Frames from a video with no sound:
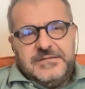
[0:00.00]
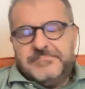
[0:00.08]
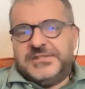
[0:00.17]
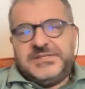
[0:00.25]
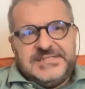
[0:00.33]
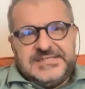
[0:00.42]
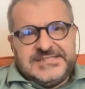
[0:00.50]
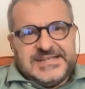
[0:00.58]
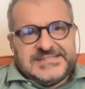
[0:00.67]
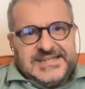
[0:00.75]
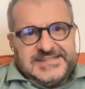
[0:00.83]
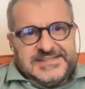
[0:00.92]
but this is
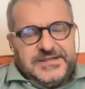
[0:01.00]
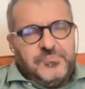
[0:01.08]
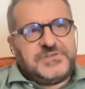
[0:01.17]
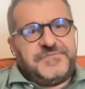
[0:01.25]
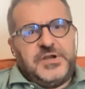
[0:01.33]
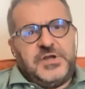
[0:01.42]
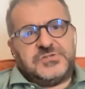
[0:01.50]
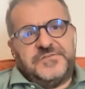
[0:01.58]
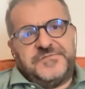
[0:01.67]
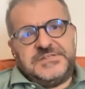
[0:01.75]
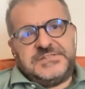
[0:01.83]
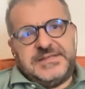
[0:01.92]
exactly what
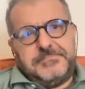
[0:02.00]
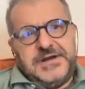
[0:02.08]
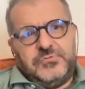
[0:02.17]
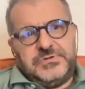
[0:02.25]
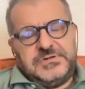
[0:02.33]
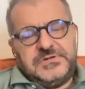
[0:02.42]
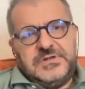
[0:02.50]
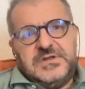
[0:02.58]
philosophy is about.